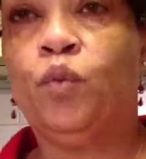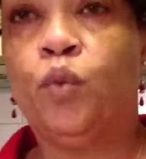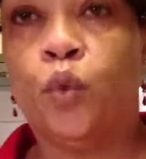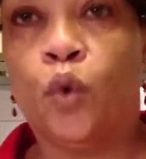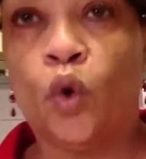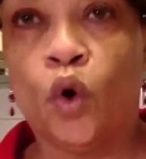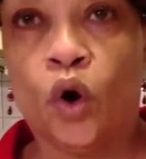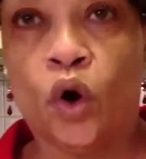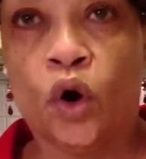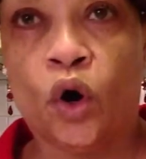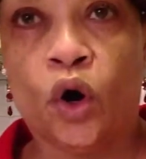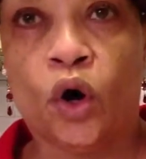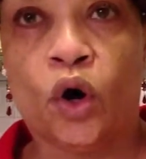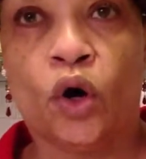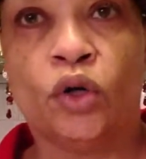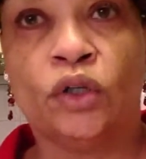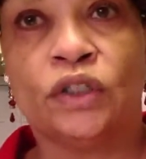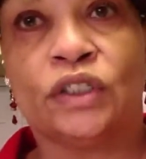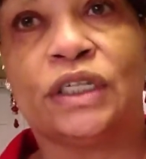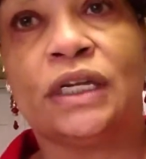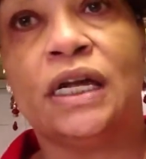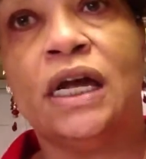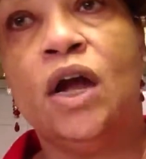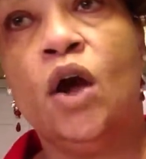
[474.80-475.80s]

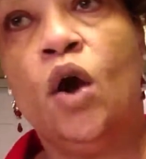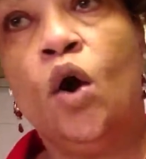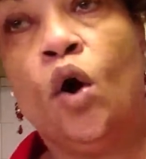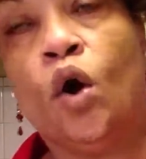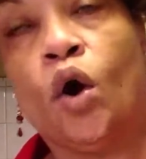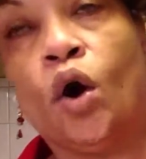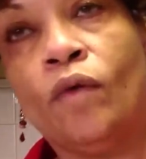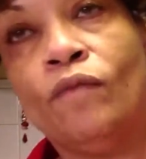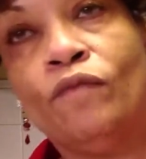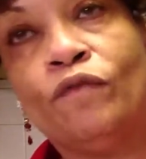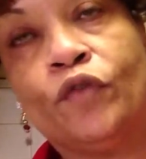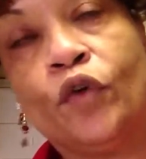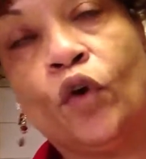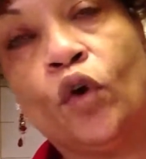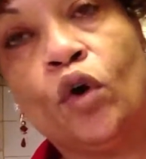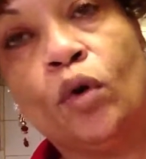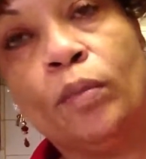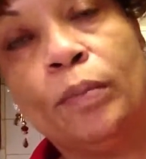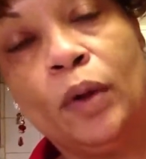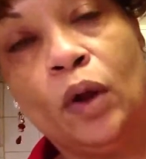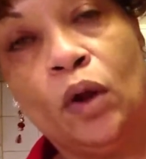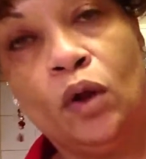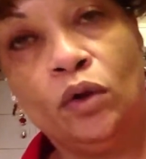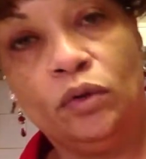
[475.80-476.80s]
words or
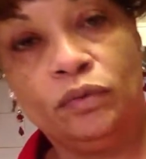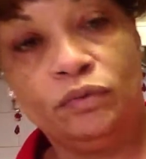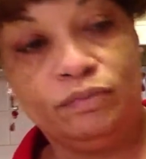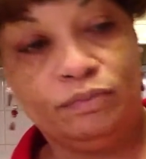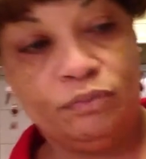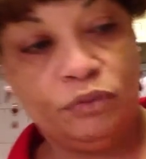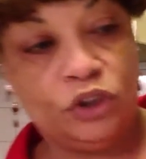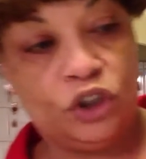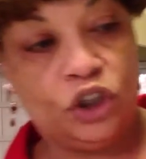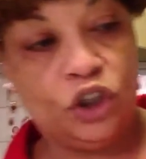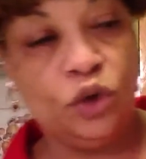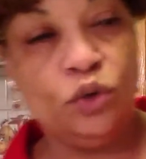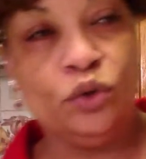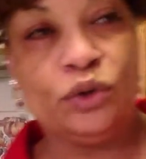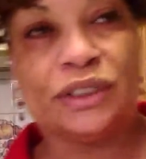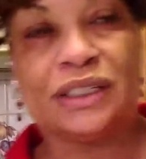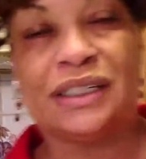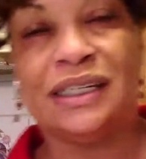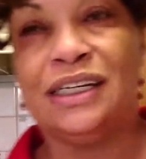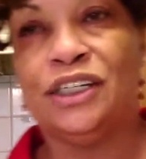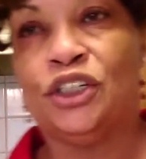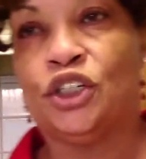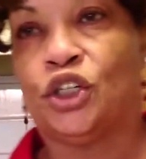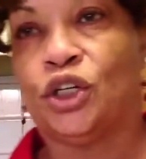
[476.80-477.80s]
verbal
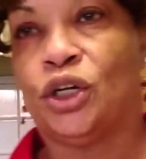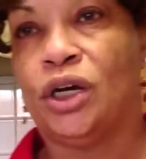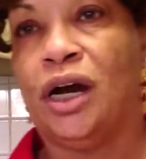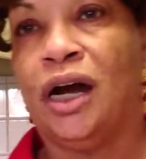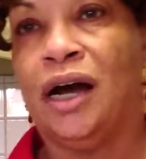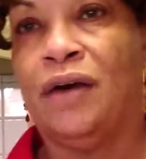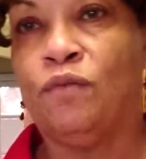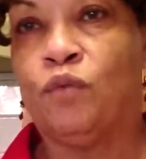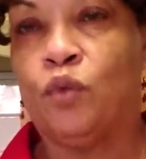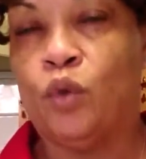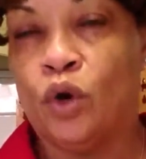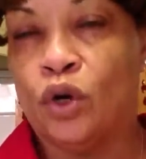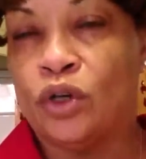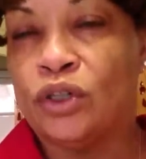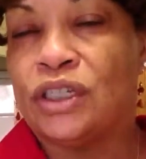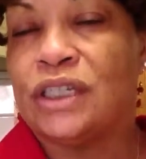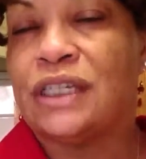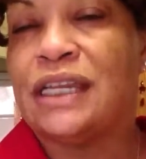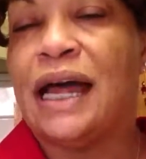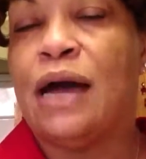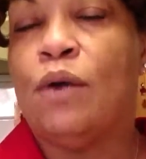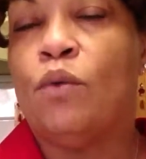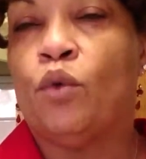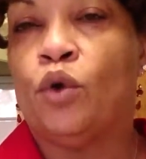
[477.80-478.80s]
usage of
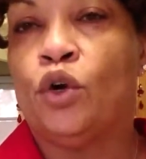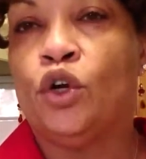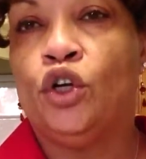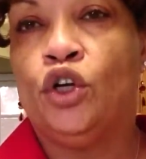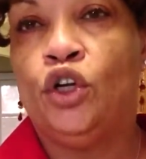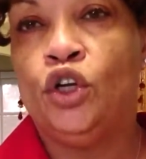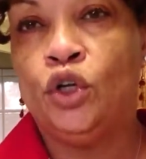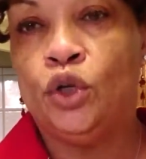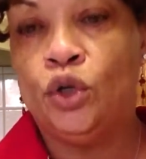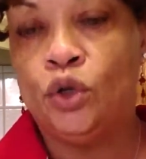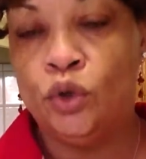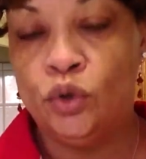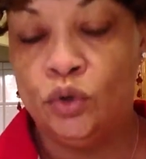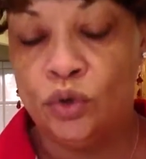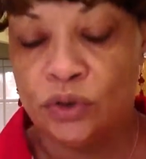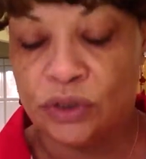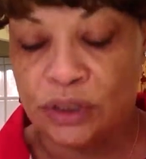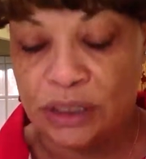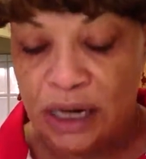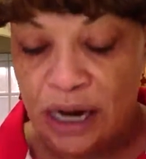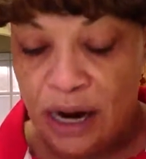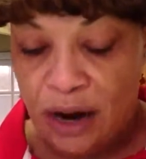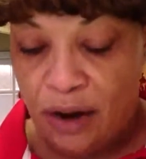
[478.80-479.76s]
words that were used